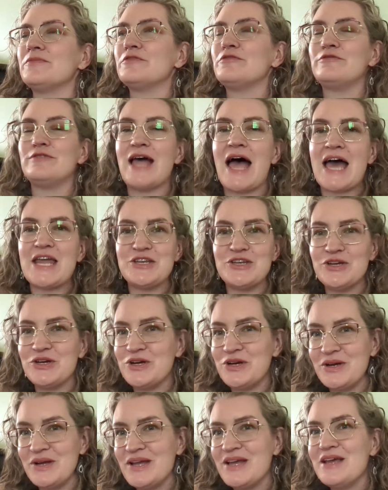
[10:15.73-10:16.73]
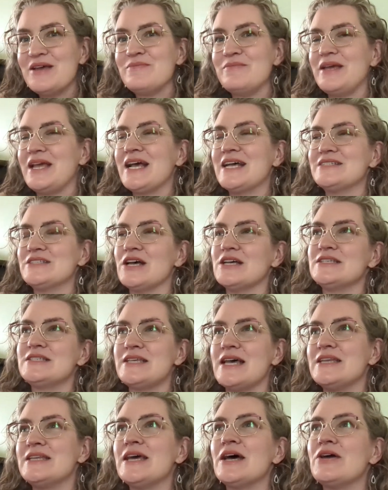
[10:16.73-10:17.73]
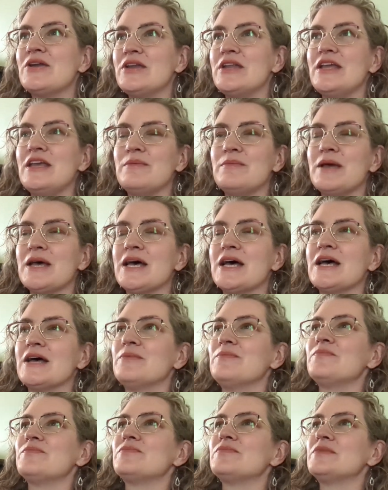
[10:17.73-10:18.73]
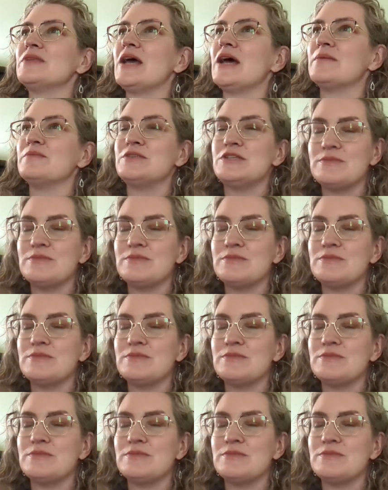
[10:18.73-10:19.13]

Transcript: flattener because I'll send out an email um,